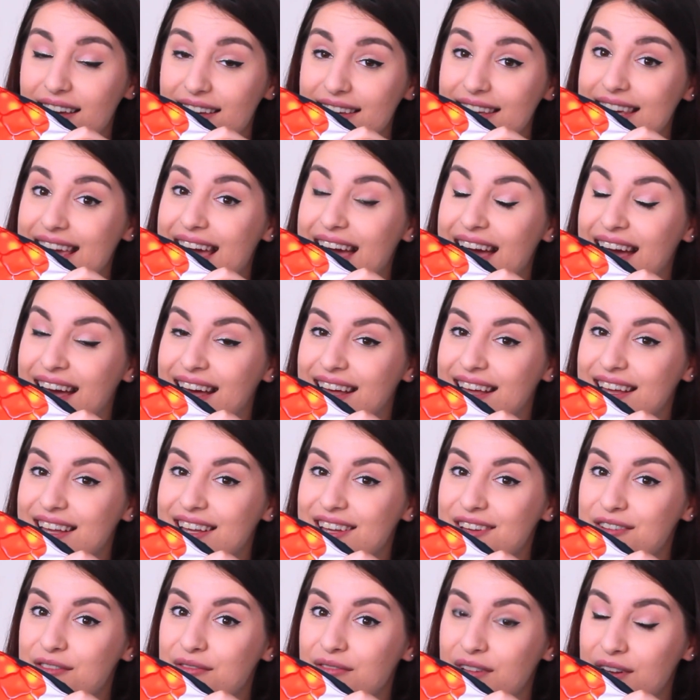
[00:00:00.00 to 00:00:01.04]
Yeah,
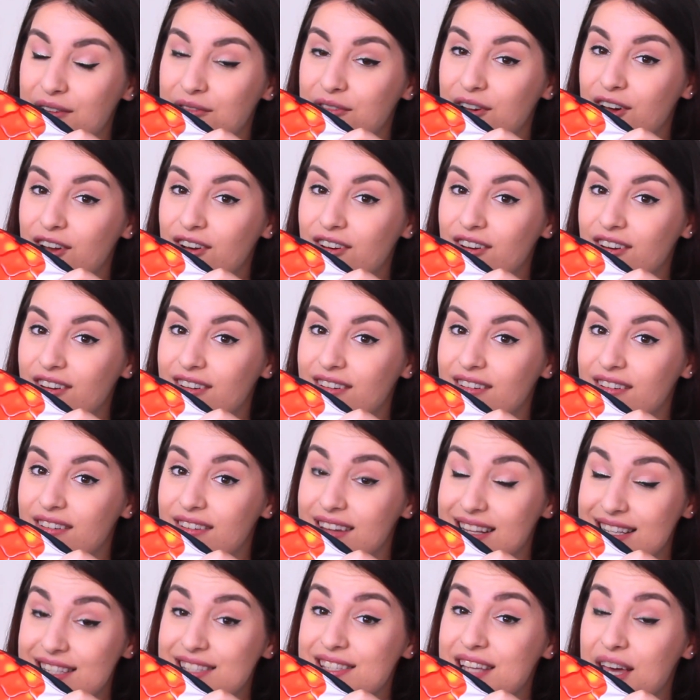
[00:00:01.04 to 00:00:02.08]
FinFun,
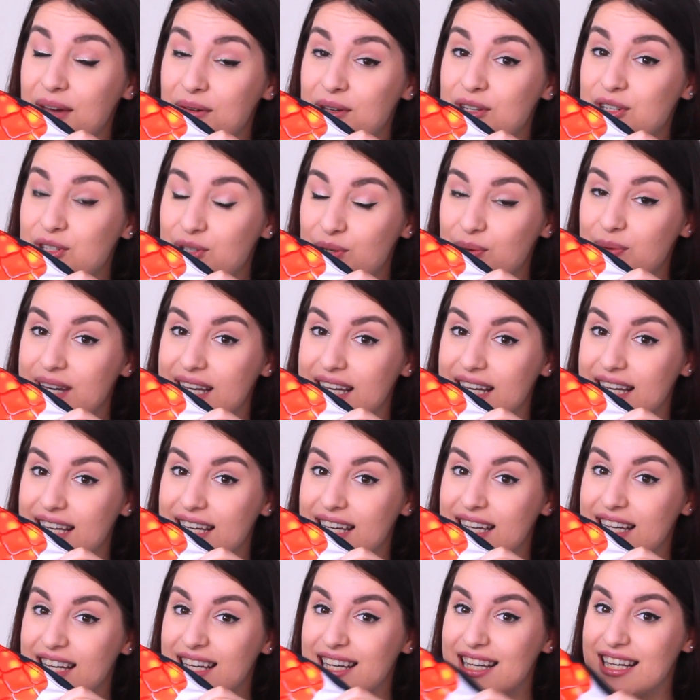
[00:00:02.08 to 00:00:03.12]
this is how you do it.
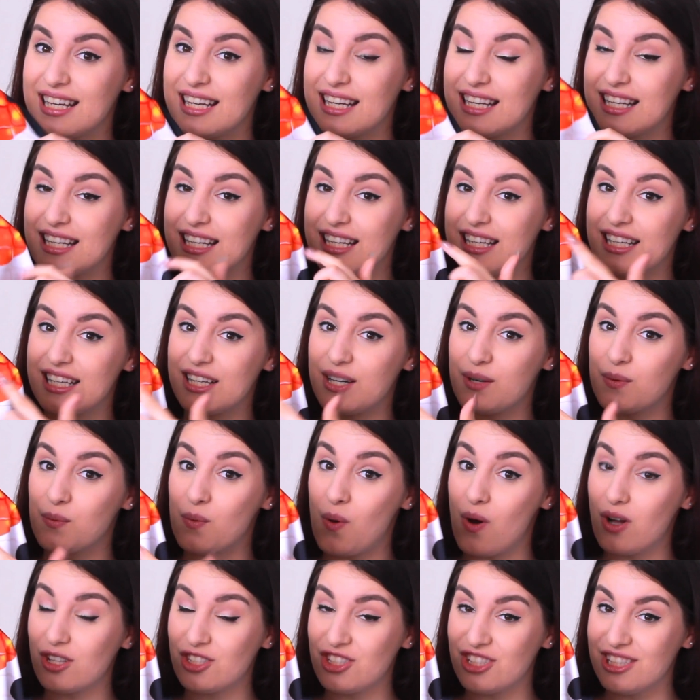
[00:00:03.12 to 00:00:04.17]

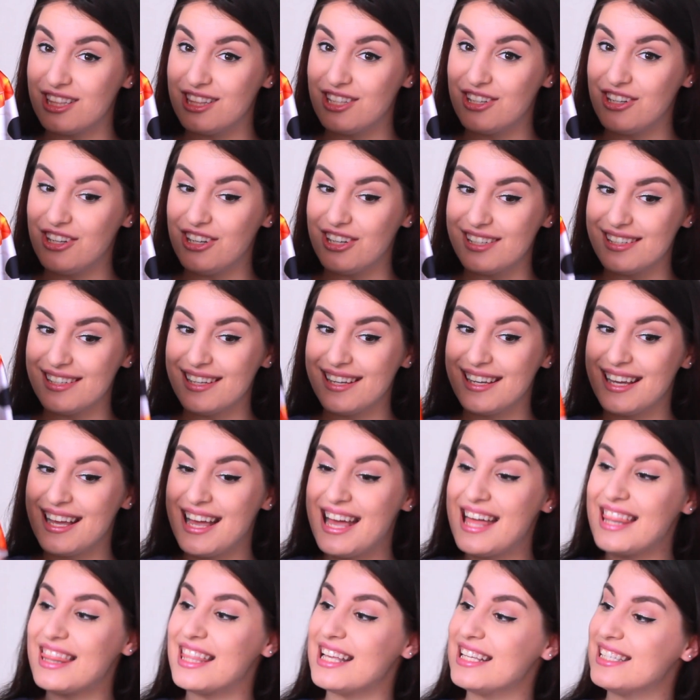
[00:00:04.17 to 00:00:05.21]
Watch and learn.
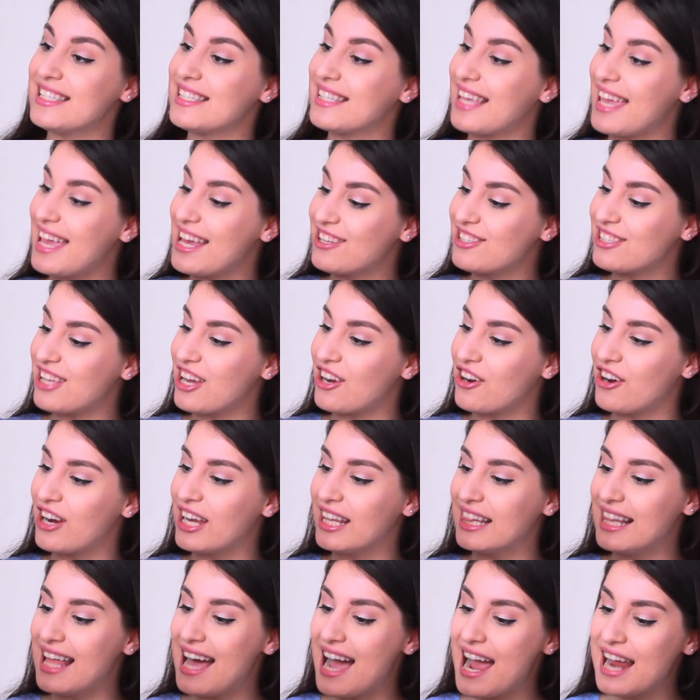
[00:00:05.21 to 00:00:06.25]
The scales are
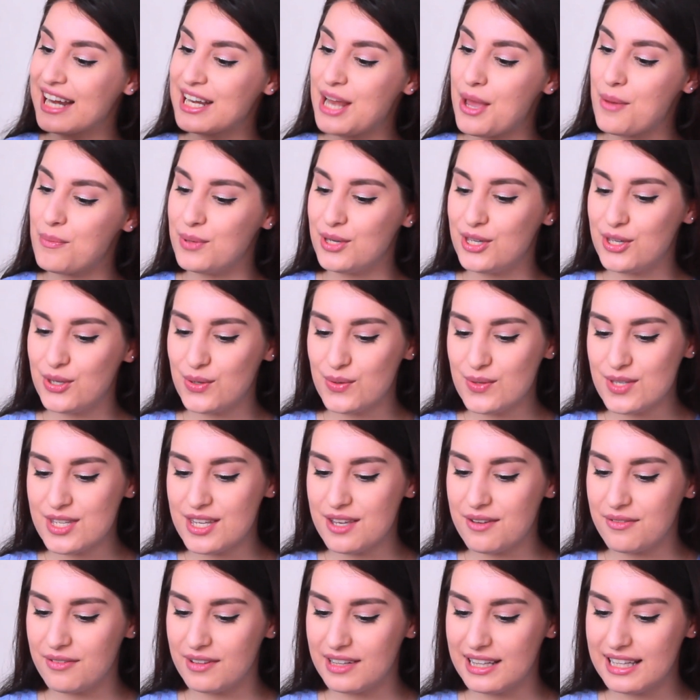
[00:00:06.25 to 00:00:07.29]
aligned
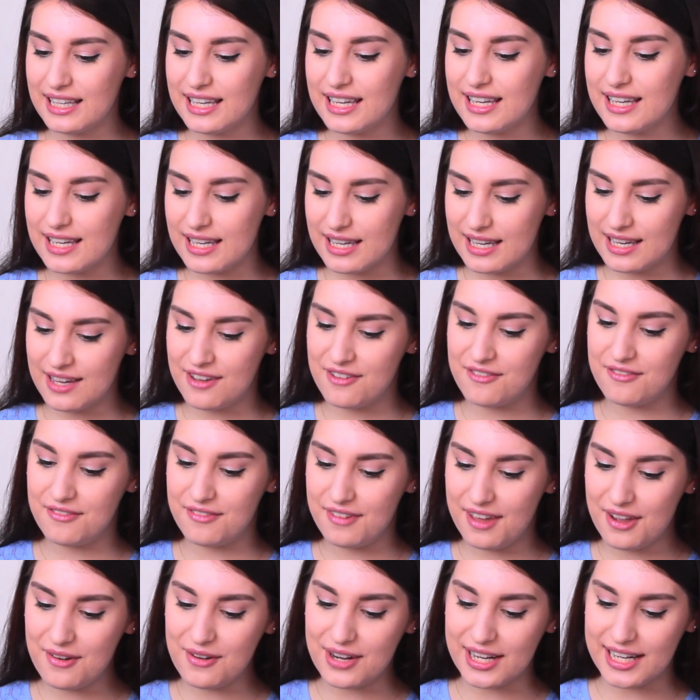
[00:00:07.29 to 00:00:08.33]
beautifully.
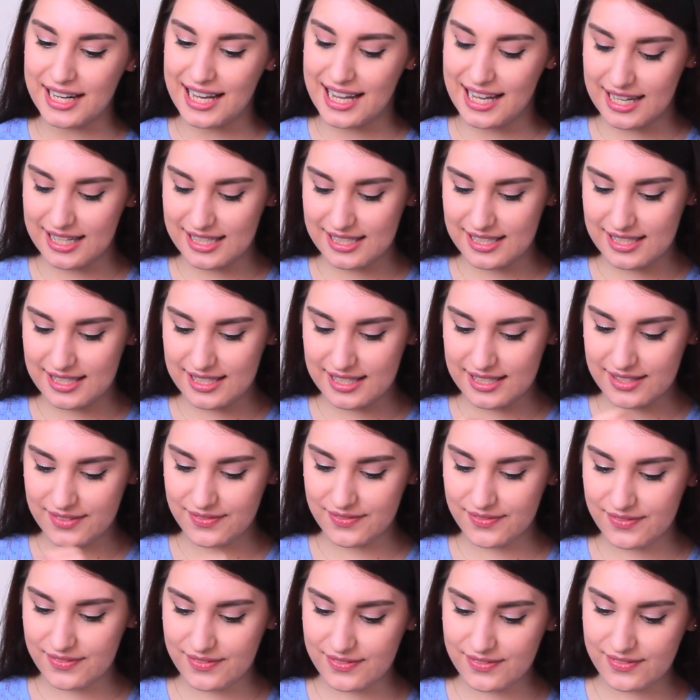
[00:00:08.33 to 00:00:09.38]
Very nice.
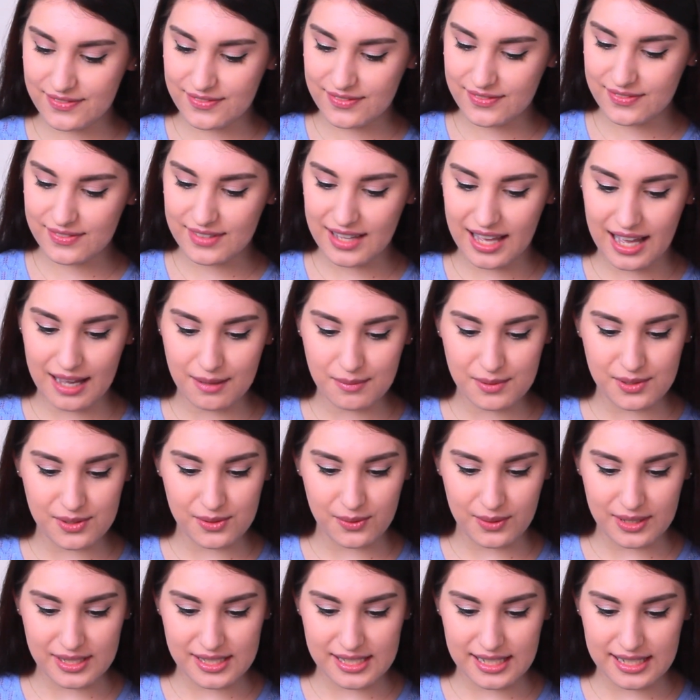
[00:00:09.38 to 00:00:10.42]
I'm so
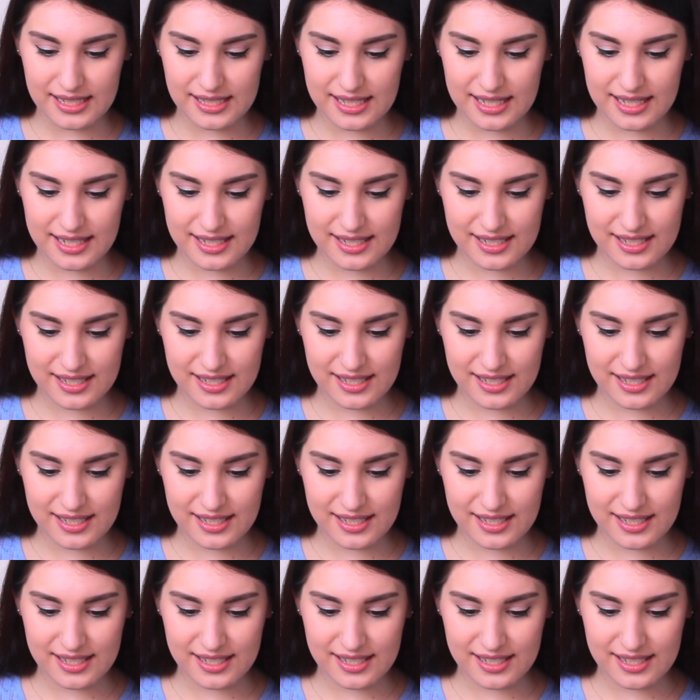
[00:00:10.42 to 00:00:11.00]
excited.